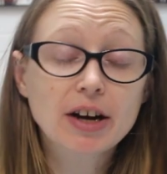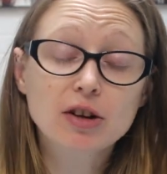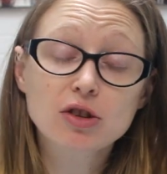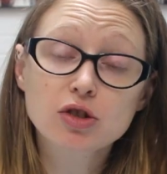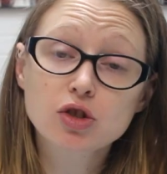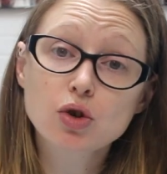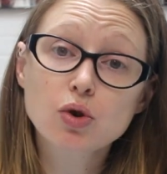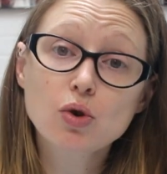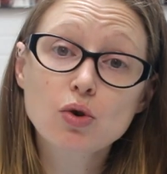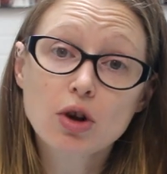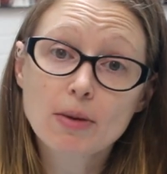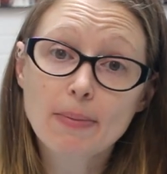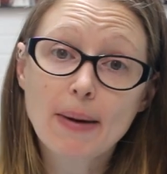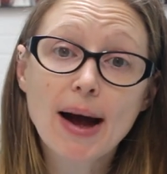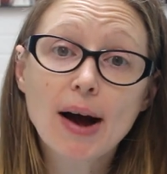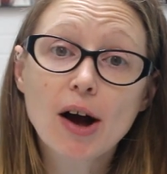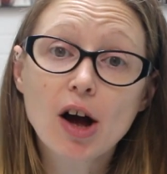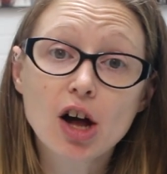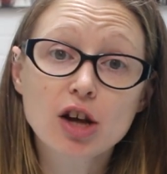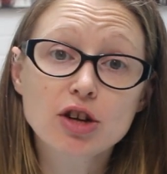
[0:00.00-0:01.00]
and I'll talk
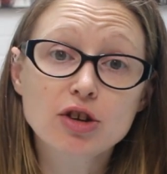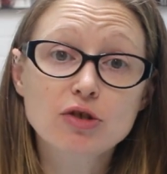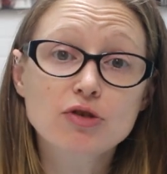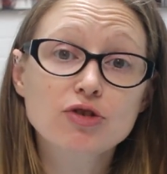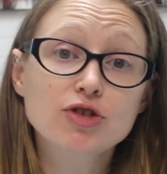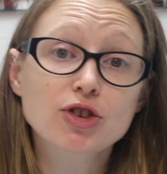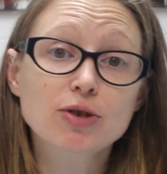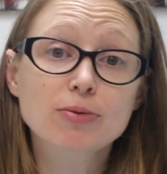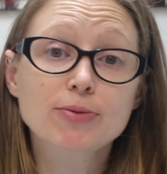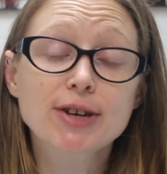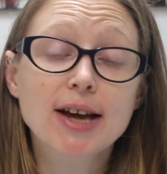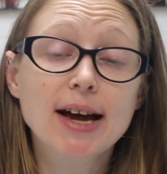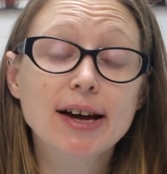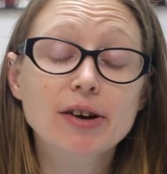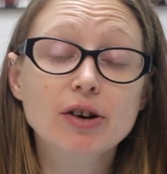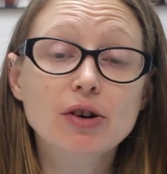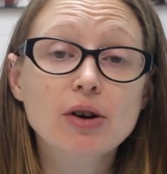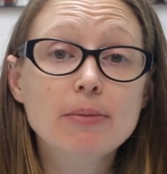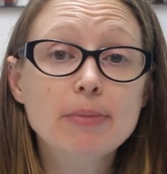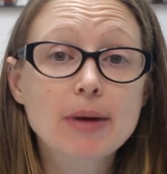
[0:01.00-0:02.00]
about her YouTube
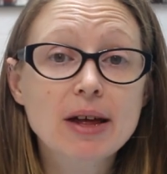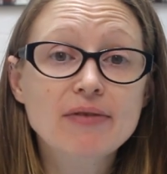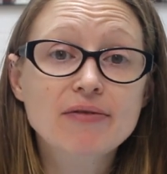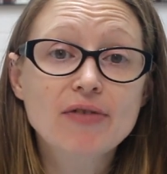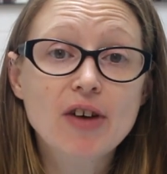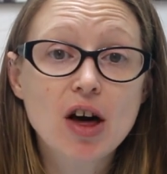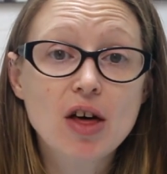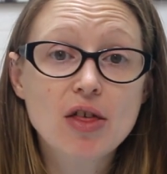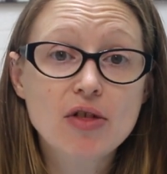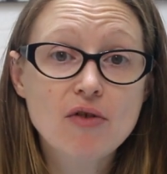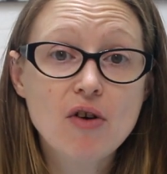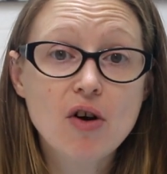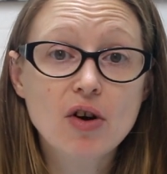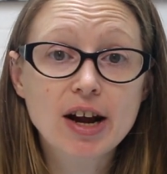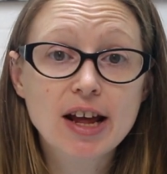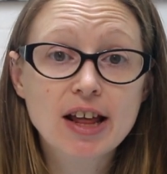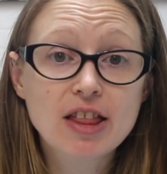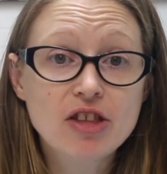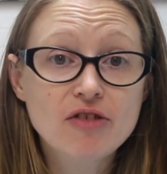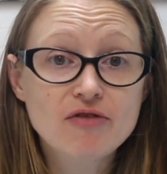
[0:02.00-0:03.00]
channel a bit further
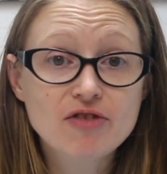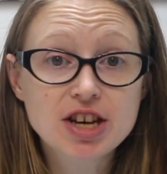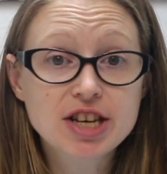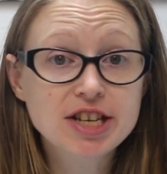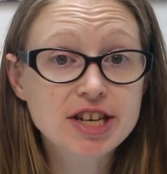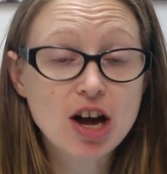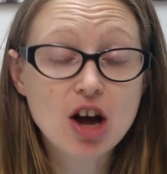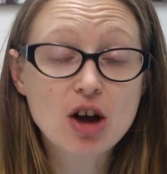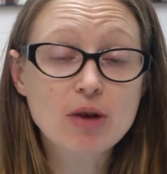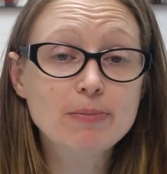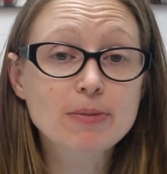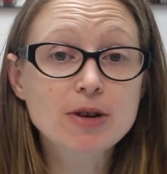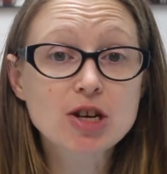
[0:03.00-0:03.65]
on in the video.